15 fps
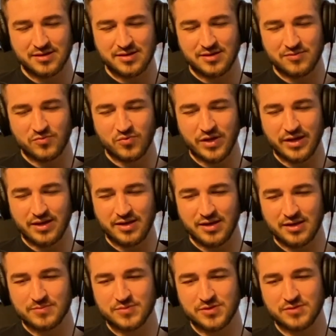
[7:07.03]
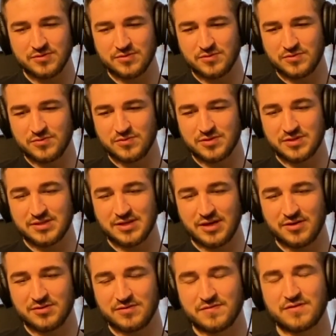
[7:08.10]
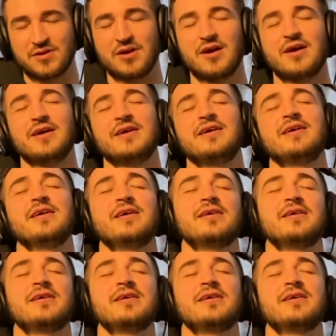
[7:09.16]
waking up to the sound of crying,